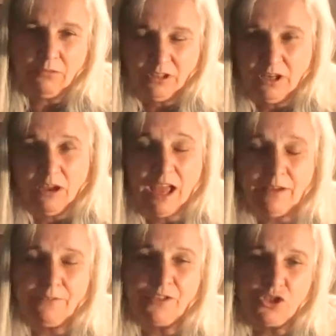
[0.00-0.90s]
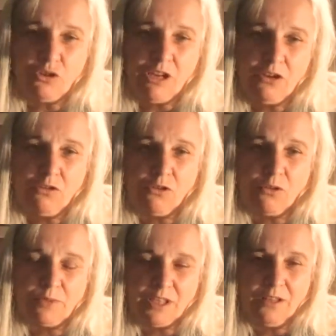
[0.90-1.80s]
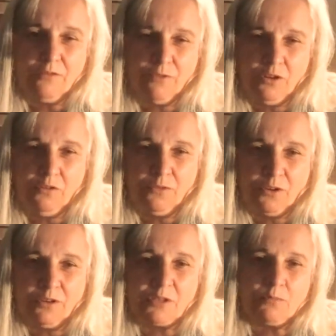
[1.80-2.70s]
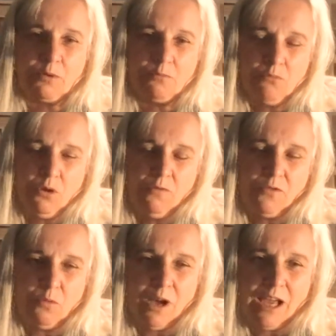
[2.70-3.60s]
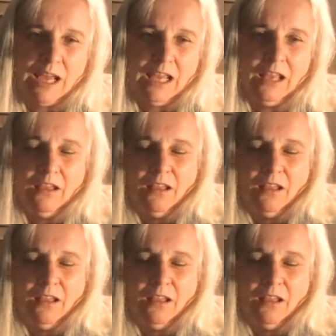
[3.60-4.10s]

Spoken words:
you know, have the tree crops in the food forest, but move away